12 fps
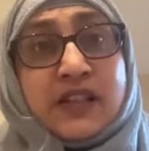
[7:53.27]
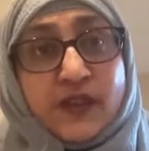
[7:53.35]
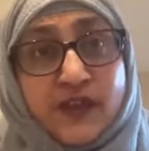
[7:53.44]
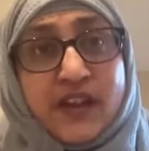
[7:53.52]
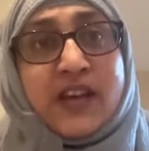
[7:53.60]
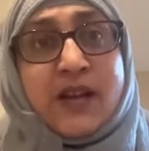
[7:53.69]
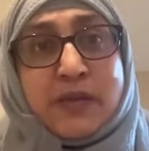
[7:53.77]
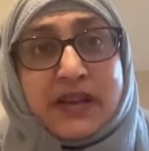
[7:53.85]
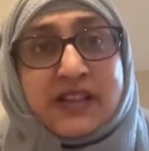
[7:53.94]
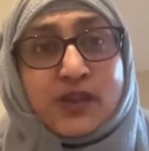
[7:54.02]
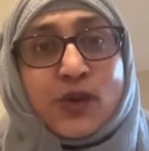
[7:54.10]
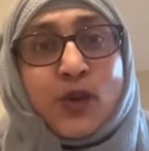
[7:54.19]
is feeding
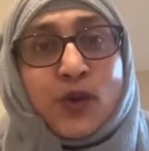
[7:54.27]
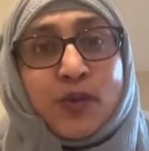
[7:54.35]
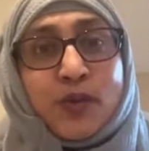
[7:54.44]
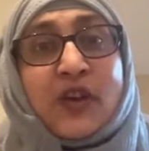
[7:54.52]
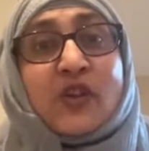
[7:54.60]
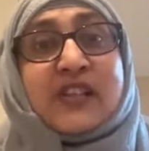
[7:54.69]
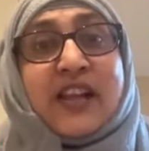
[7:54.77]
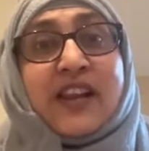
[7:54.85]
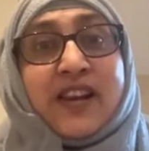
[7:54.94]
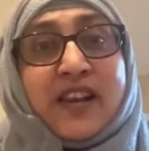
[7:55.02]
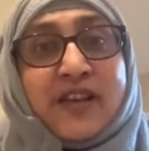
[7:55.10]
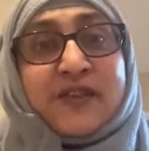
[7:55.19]
my soul because
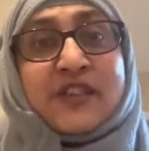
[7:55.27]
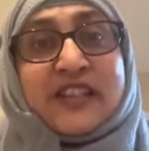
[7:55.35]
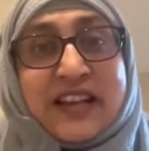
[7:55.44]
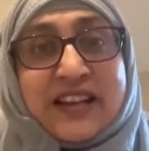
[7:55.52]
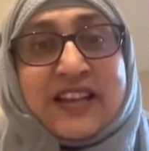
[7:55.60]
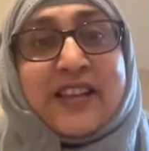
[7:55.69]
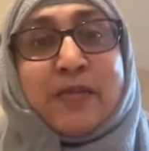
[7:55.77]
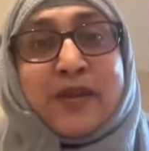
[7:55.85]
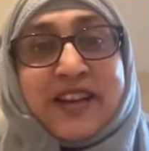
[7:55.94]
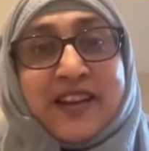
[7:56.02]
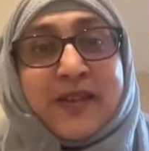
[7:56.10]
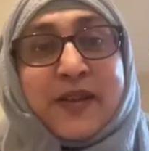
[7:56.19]
I love standing there
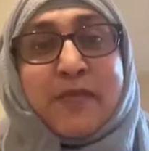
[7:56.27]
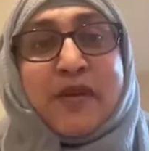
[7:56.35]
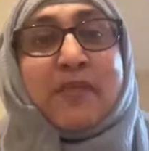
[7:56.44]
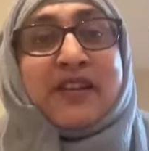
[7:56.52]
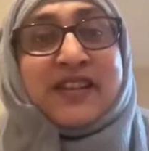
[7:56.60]
behind the imam